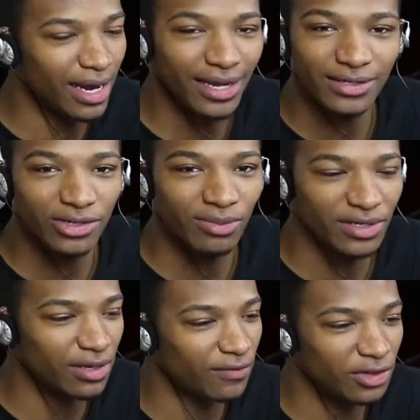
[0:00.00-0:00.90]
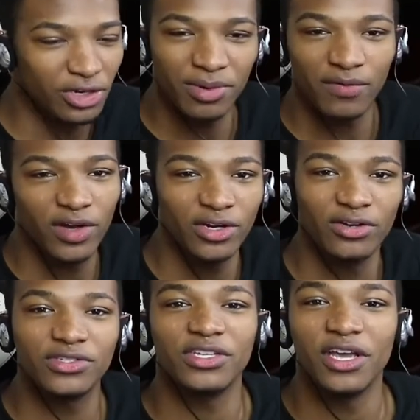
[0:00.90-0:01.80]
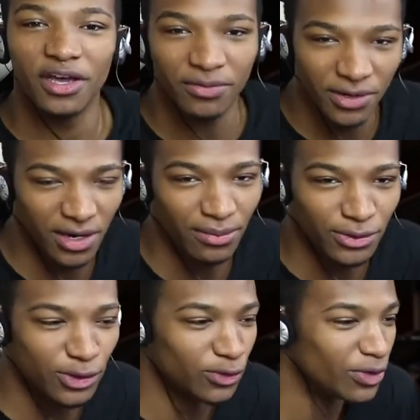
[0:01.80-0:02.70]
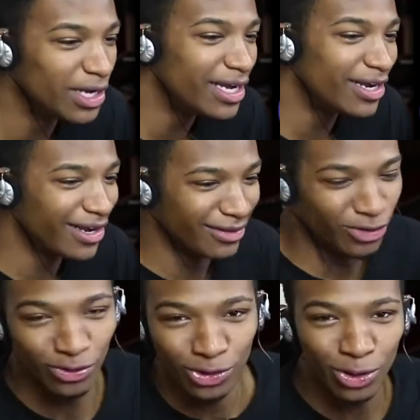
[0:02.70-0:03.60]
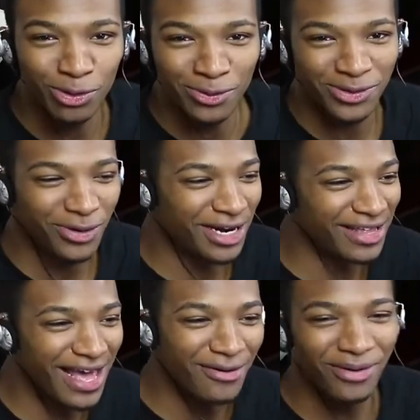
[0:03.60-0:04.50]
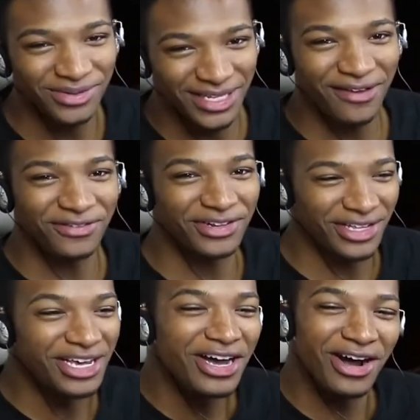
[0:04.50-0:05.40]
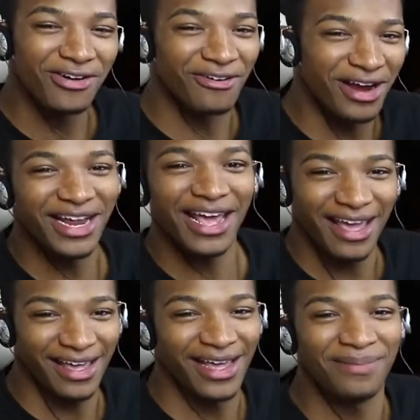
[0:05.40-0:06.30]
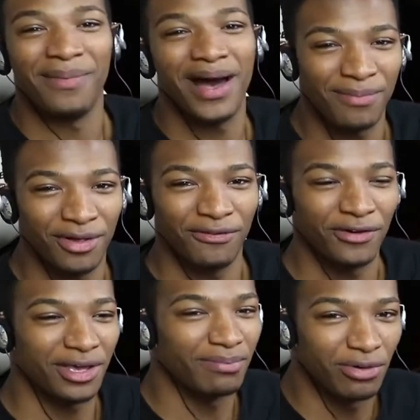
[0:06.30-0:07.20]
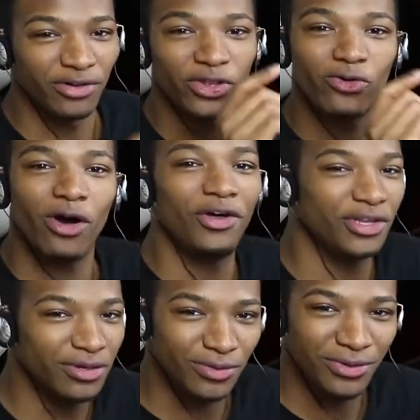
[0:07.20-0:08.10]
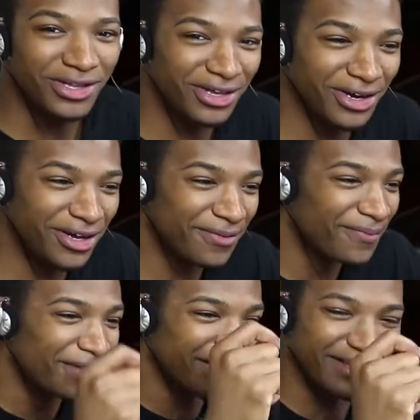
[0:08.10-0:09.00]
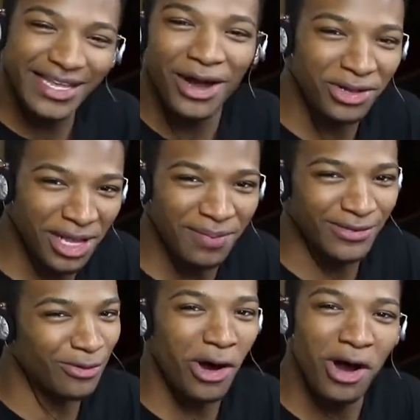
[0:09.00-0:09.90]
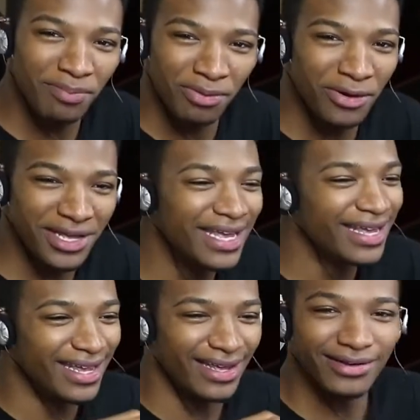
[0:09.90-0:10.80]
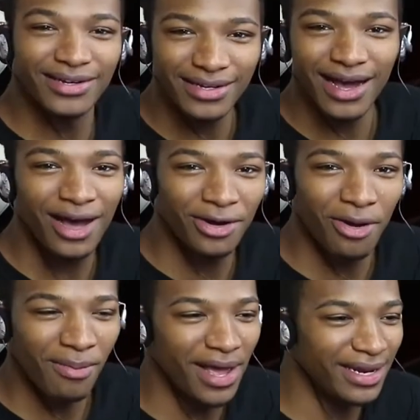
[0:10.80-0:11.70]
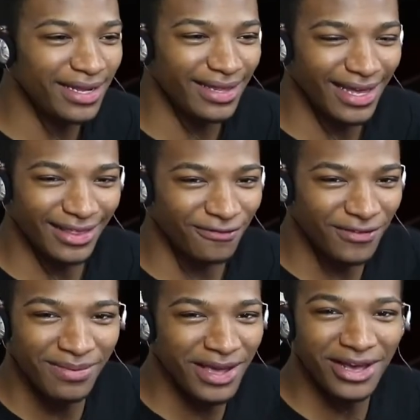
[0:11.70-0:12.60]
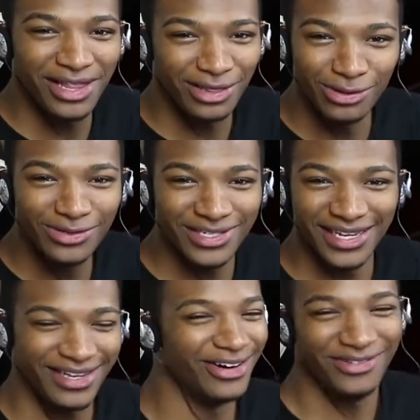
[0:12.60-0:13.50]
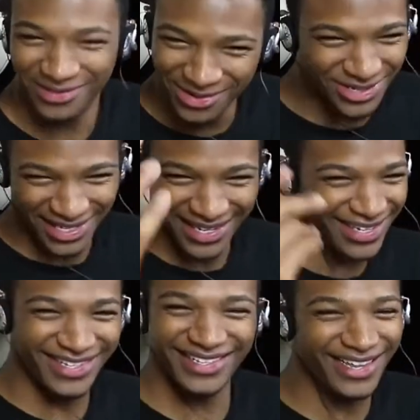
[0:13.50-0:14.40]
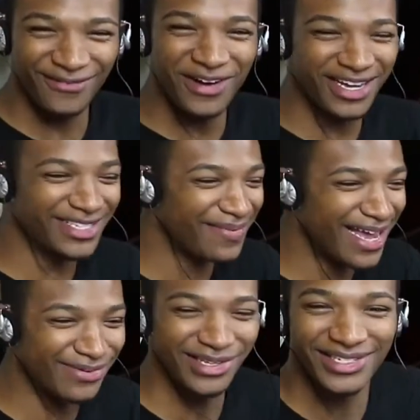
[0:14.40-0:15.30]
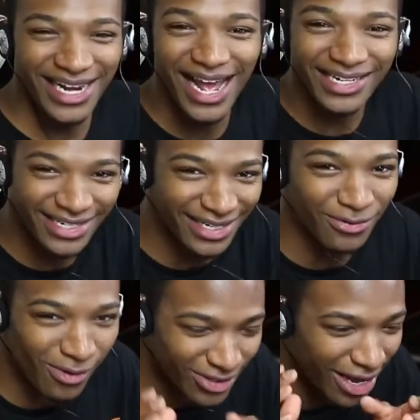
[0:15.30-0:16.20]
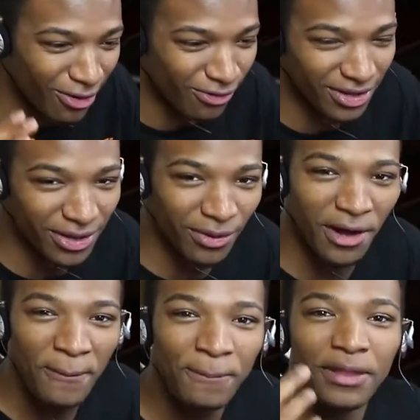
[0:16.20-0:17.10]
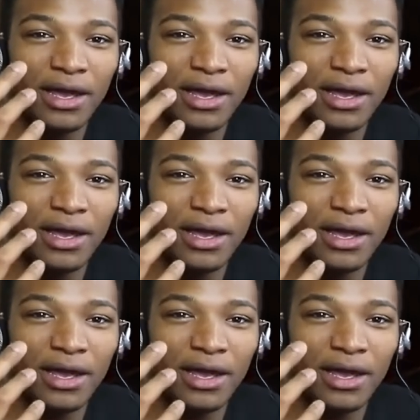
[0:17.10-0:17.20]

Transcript: that I consider myself a little bit of a connoisseur when it comes to YouTube poops and whatnot. That one was definitely a grade A in my motherfucking book. The quality was really good. The sound clippings were on point, and good God Almighty, like the female and Lucy, yo, Lucy in, in fucking Smash Brothers. It actually works out really well.